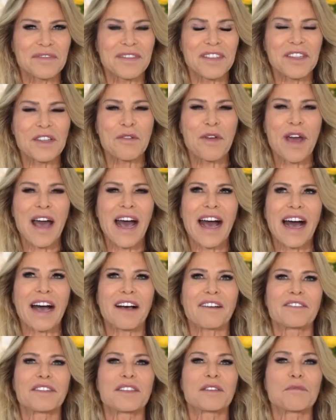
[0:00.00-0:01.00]
You
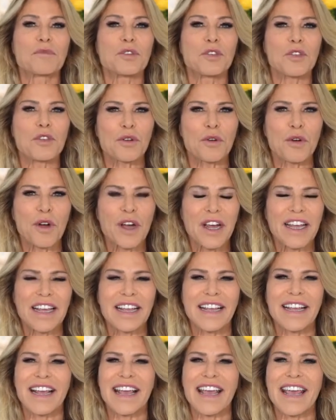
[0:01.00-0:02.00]
have some
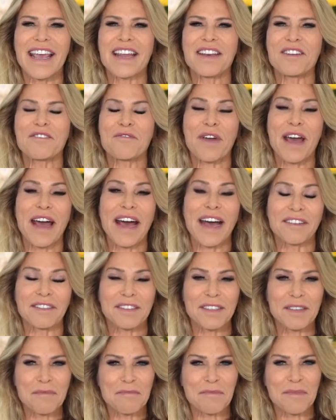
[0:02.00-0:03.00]
joy and you have
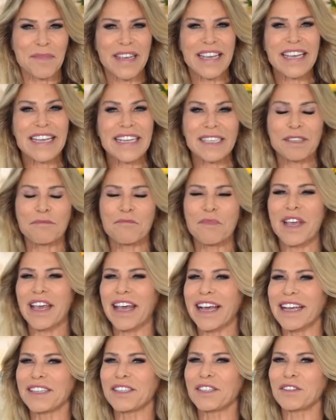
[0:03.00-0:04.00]
some peace
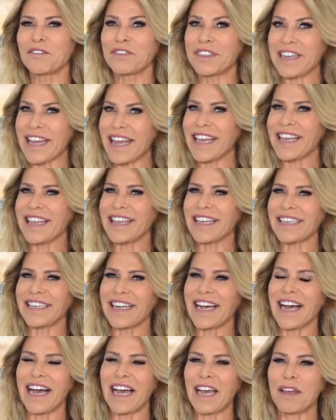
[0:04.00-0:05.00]
because you've taken the
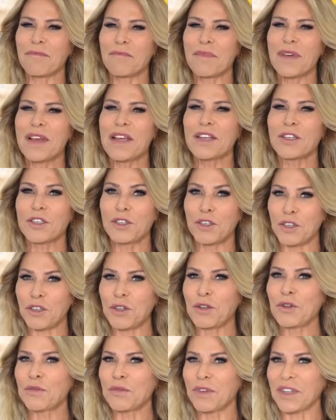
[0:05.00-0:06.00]
time
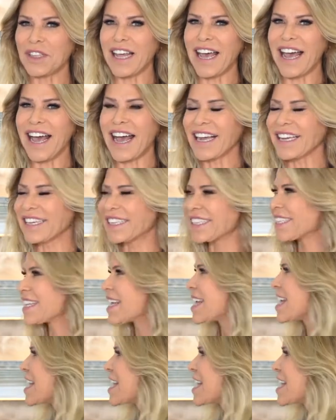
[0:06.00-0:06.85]
to relax.